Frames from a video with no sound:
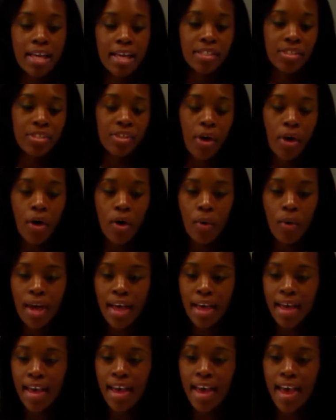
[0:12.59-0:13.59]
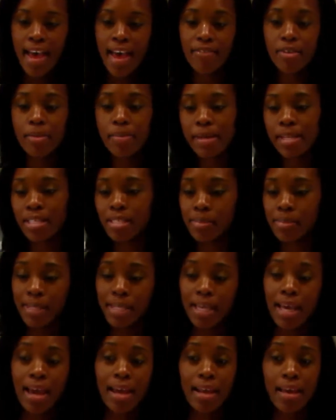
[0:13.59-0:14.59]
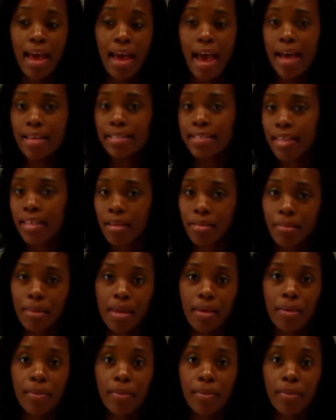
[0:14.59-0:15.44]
So everybody's been kind of asking me,